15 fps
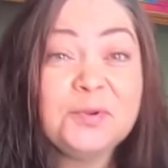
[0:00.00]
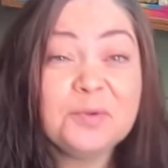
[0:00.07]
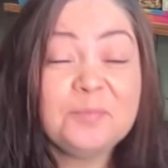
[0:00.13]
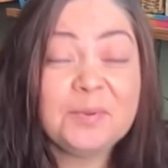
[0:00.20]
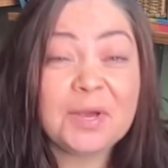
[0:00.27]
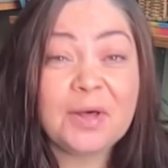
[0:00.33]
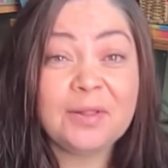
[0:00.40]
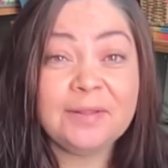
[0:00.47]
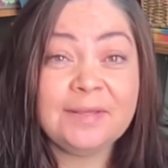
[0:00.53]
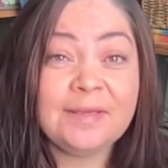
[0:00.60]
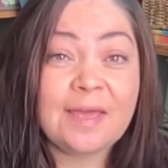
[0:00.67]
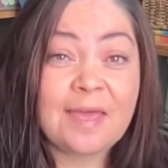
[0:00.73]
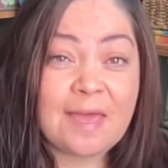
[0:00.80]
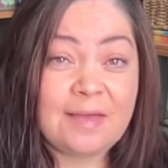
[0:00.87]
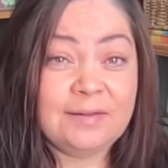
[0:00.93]
your
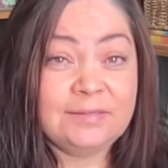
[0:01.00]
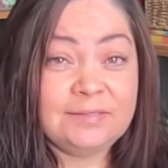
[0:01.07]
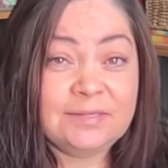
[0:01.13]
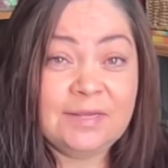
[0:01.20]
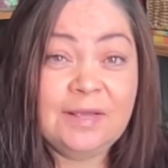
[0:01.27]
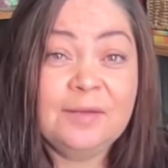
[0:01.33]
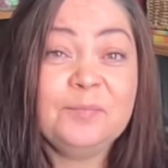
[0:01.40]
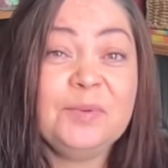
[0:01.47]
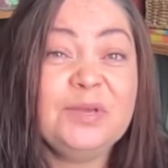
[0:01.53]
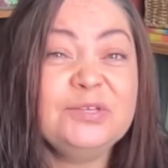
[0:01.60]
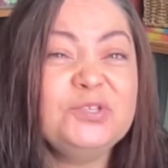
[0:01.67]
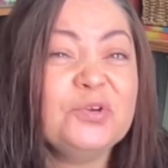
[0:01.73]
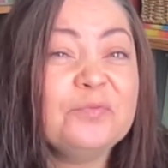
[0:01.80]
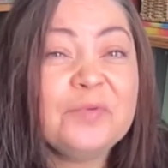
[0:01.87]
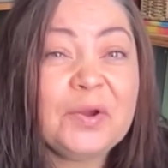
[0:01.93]
belly and,
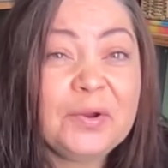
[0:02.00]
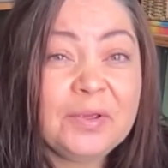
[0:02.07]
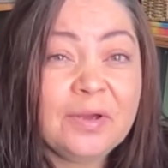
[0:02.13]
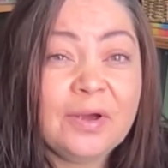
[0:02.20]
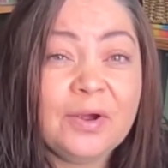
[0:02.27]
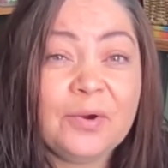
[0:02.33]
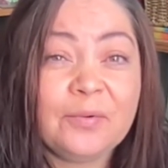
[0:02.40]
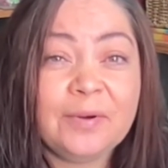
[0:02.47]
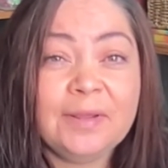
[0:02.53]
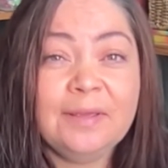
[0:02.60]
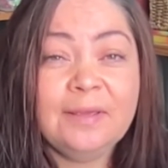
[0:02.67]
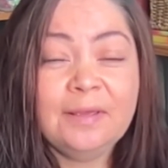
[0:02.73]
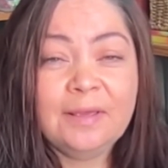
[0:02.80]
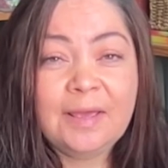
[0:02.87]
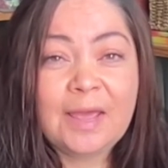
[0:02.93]
because you're very hungry,
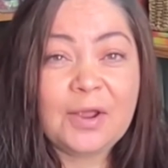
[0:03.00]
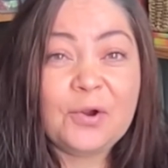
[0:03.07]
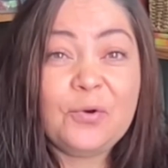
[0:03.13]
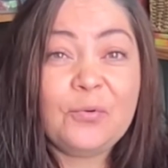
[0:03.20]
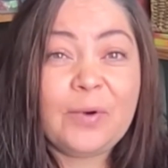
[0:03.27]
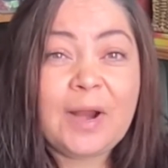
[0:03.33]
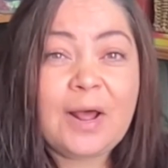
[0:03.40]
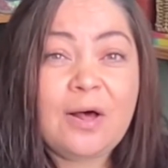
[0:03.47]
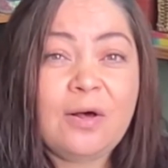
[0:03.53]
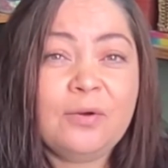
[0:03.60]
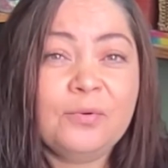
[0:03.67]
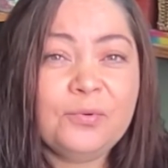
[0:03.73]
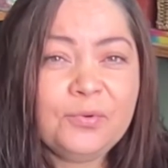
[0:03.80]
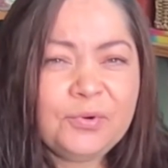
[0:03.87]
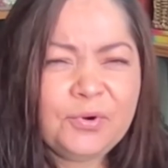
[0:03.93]
and growl.
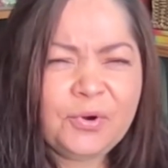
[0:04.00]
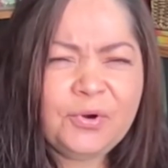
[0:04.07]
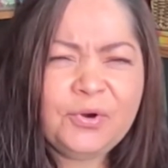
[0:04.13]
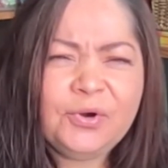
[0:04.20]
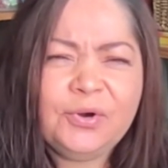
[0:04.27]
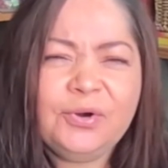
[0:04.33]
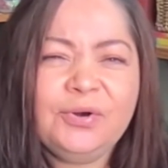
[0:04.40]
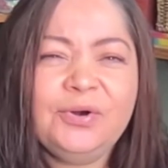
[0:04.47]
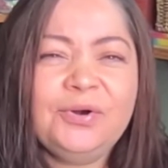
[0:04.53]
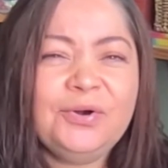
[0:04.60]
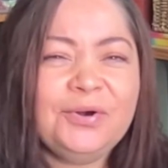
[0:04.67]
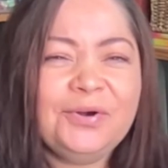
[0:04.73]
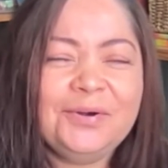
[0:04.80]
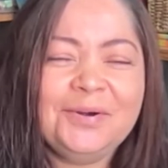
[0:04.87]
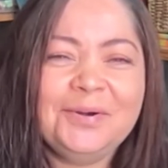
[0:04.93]

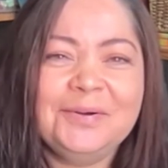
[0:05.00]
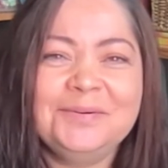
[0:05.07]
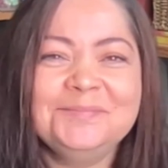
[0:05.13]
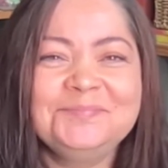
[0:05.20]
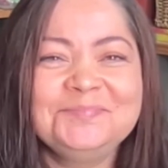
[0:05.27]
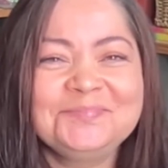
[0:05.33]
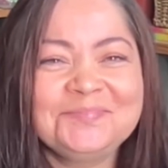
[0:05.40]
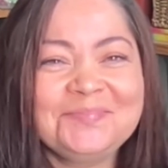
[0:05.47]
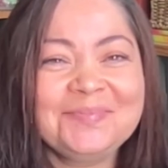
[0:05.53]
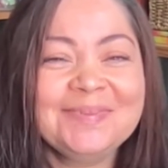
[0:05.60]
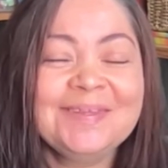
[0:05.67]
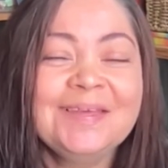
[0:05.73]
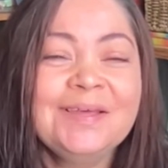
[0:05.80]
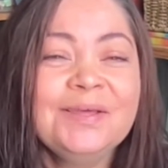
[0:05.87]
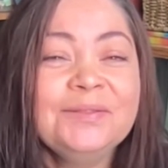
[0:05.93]
Grrr.
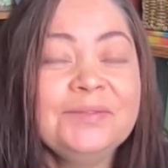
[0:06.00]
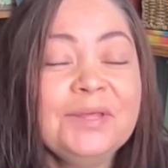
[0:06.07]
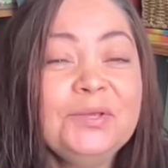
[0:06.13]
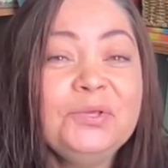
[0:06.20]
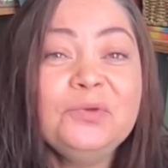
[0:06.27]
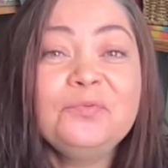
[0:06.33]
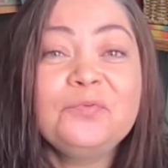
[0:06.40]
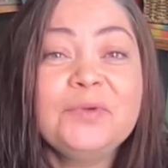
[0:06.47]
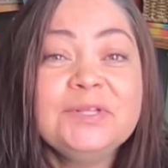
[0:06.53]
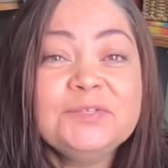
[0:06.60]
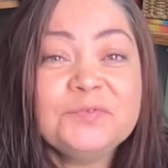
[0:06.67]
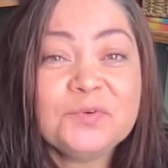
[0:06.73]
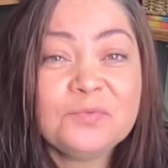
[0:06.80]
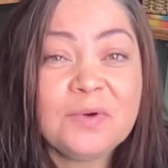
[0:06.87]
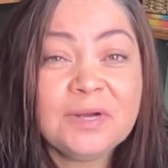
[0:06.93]
Thank you, friends,
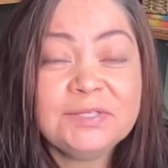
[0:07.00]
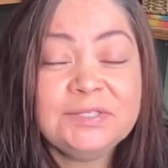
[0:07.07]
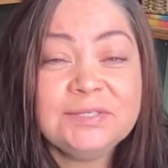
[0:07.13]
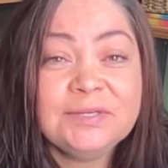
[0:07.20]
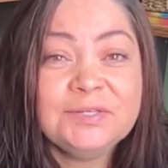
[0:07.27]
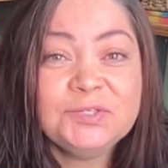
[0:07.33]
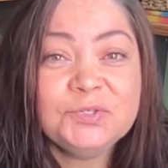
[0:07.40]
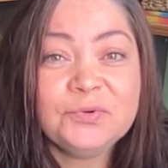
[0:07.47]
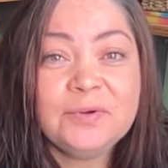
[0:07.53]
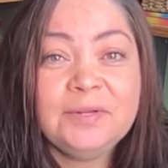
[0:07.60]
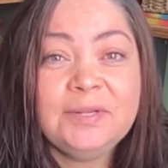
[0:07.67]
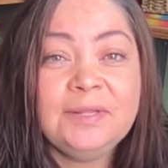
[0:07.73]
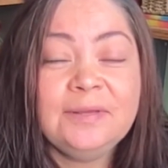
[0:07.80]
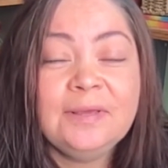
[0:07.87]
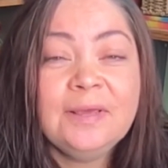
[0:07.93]
for watching and
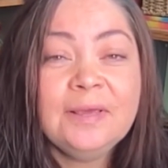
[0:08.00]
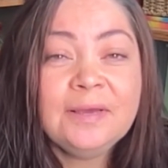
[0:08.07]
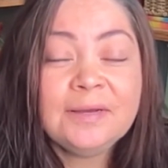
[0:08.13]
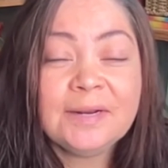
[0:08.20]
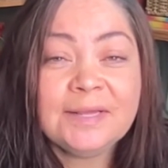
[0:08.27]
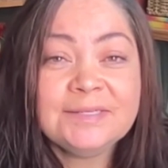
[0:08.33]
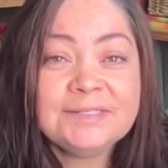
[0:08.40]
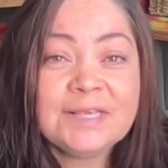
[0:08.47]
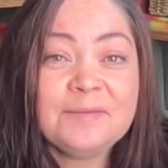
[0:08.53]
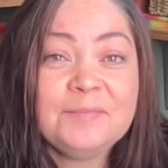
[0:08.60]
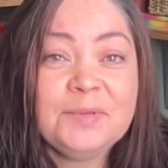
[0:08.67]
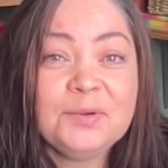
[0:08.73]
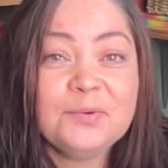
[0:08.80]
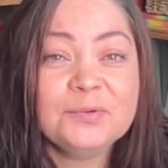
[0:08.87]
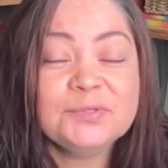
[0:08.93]
joining. Gracias,
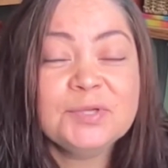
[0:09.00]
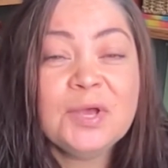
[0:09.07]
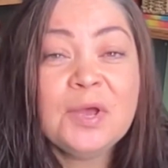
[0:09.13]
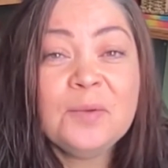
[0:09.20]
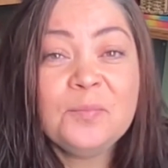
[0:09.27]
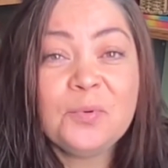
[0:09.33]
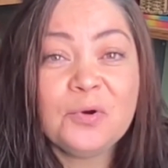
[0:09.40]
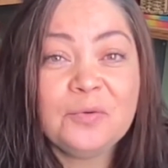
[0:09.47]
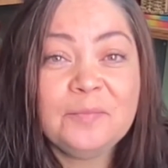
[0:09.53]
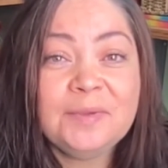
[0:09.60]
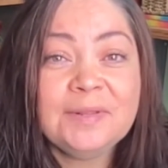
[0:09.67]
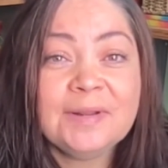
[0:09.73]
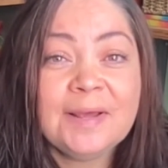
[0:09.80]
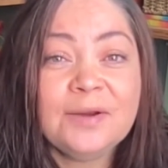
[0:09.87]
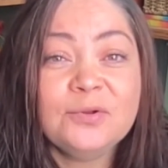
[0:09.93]
amigos, por
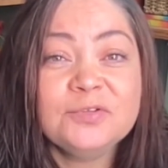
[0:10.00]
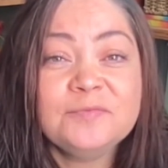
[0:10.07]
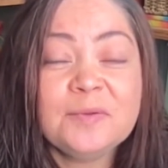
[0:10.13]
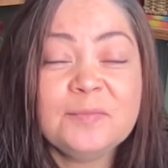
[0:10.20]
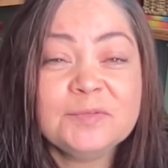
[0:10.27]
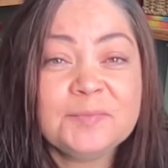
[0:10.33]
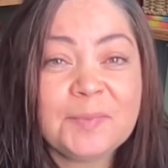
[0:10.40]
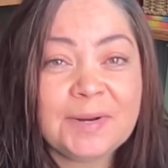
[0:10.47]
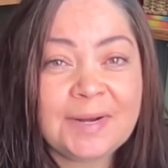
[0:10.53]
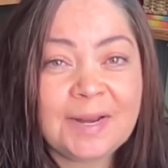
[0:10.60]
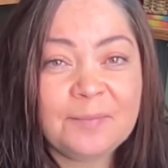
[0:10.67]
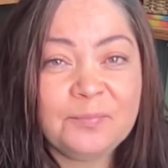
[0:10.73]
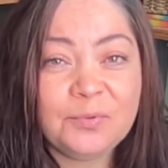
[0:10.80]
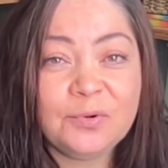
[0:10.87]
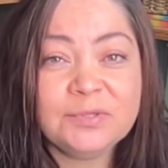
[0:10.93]
mirar. Nos vemos para la
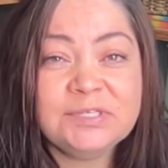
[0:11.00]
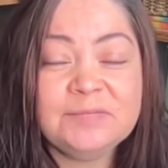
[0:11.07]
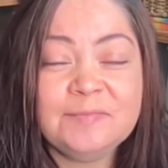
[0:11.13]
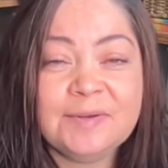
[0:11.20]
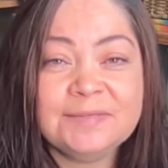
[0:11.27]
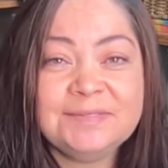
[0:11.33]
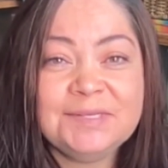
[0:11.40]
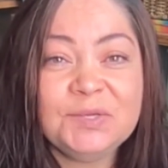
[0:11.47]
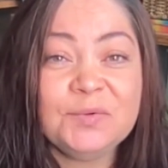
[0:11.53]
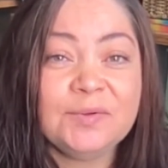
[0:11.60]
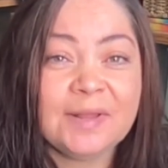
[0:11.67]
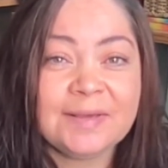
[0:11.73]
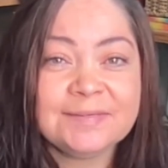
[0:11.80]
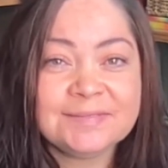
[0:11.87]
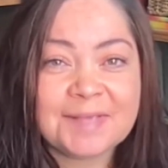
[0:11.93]
próxima. See you
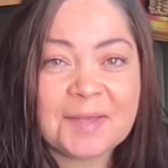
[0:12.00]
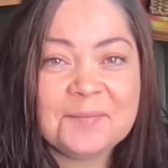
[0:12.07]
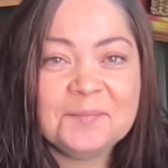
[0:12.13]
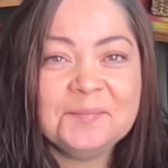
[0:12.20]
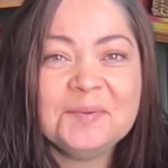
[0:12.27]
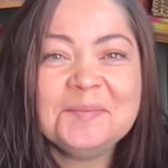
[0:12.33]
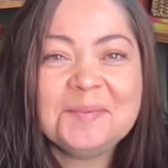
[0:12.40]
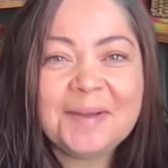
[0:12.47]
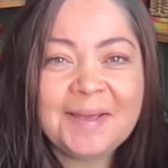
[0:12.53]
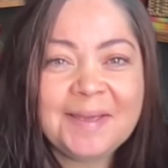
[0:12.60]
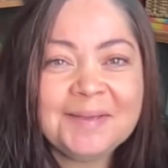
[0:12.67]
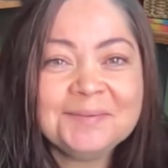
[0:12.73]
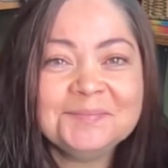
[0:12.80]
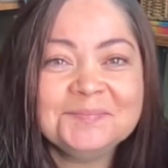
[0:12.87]
next time. Bye-bye.